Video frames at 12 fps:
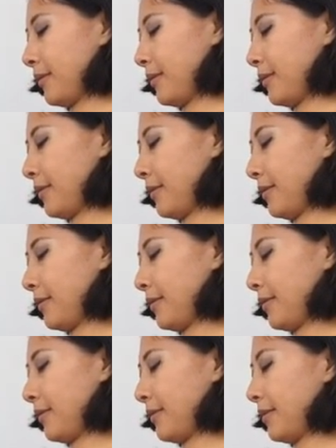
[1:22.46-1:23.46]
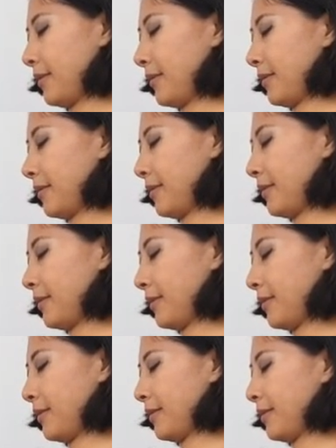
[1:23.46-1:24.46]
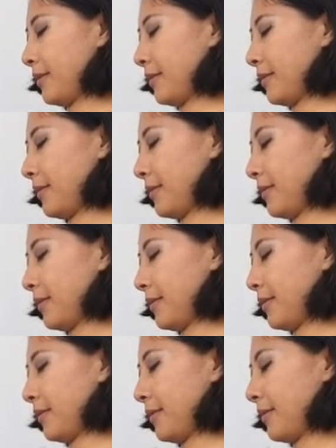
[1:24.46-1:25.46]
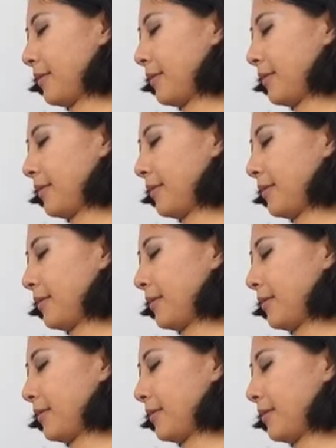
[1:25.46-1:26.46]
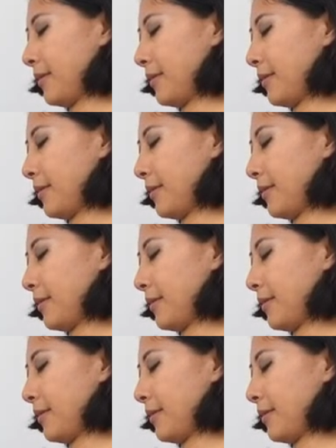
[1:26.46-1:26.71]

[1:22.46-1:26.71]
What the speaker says: (no one is talking)